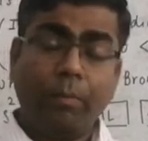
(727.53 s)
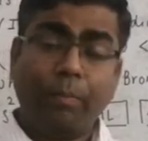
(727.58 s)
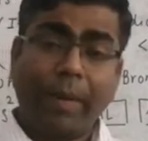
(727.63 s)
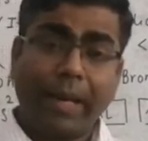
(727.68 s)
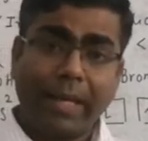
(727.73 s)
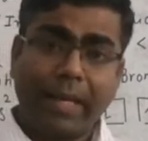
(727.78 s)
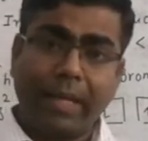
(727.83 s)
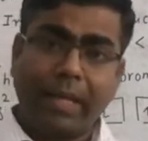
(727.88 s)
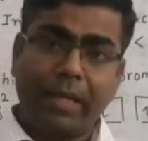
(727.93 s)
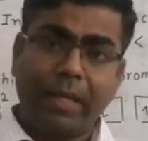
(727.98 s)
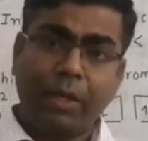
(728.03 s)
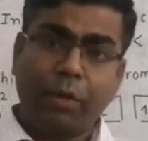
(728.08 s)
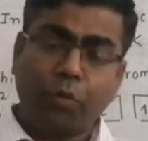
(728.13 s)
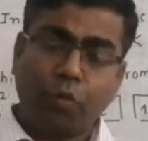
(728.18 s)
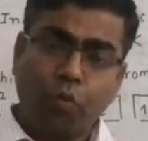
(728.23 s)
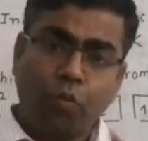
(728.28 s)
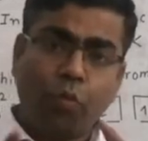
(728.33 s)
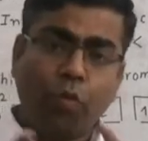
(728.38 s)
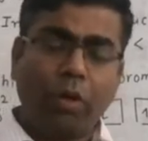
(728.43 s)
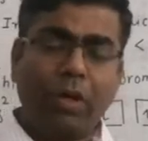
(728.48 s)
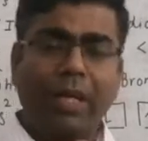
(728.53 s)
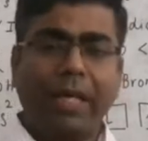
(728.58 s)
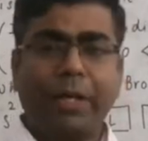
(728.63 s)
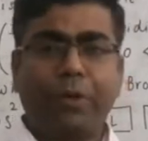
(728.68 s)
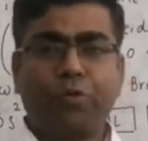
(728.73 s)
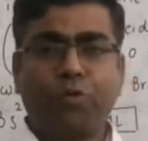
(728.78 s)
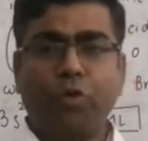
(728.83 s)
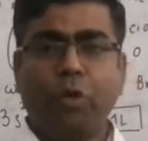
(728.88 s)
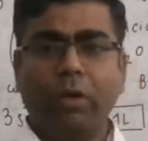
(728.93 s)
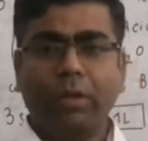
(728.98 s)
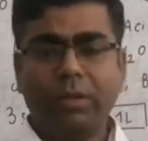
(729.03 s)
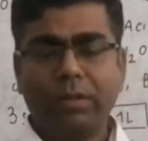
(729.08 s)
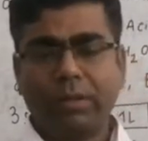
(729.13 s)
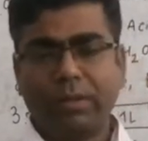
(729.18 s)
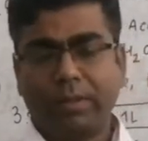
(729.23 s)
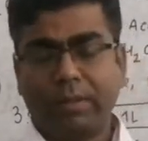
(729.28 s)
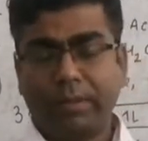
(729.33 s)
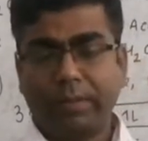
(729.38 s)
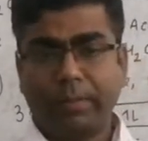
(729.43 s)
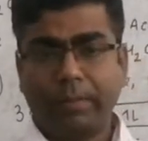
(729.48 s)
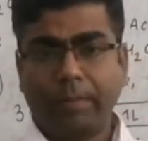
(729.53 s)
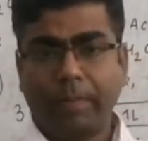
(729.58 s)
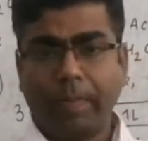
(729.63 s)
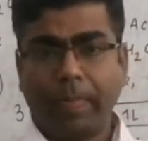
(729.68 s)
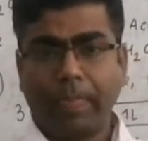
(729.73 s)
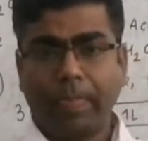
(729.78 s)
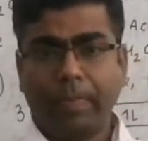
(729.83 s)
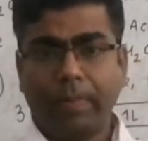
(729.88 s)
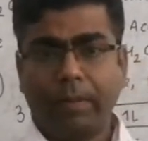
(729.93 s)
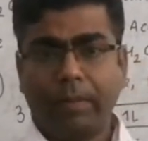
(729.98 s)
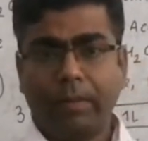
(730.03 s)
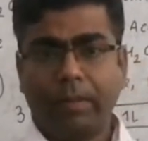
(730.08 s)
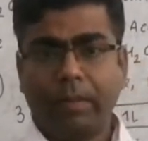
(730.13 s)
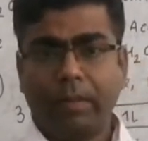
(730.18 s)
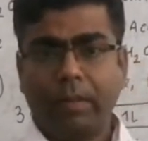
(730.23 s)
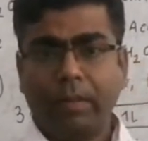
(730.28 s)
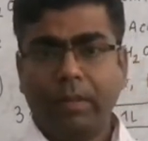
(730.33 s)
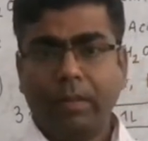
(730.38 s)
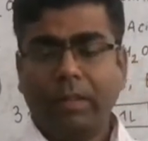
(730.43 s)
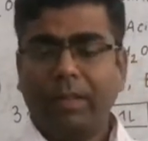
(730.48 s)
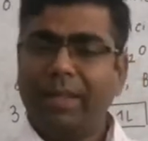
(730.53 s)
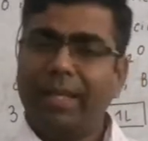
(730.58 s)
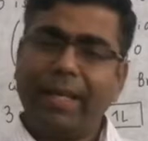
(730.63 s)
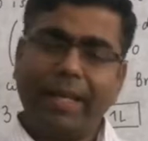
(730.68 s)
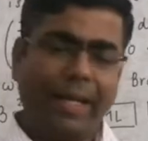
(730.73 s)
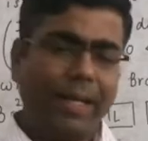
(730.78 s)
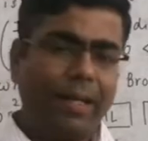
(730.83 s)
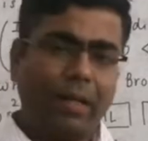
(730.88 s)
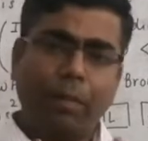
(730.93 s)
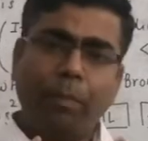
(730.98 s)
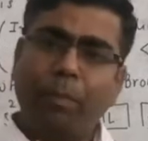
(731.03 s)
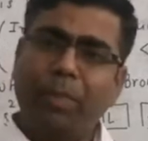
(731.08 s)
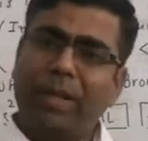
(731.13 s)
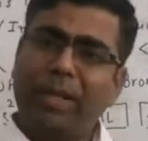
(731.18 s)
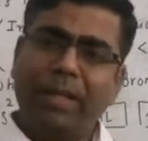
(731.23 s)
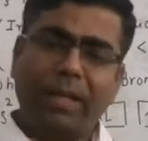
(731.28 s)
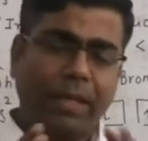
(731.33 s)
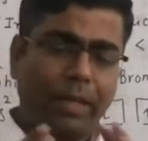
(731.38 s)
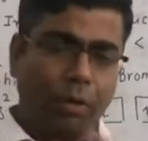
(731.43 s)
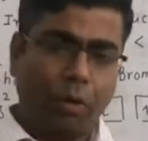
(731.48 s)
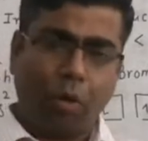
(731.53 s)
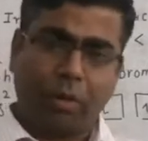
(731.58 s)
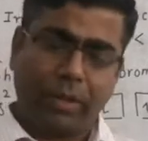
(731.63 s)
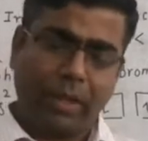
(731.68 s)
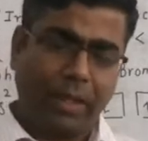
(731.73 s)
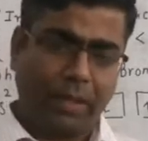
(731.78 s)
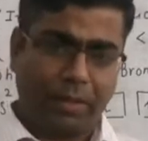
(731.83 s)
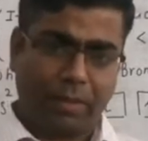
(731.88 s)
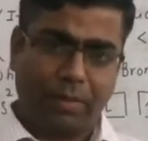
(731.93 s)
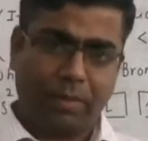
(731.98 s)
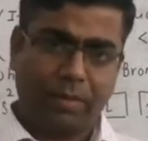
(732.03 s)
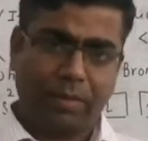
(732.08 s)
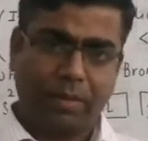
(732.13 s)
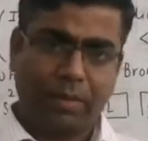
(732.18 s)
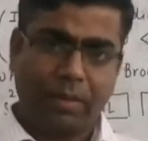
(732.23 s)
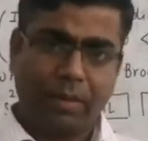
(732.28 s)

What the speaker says: By gaining 2 more electrons, they can complete their octet.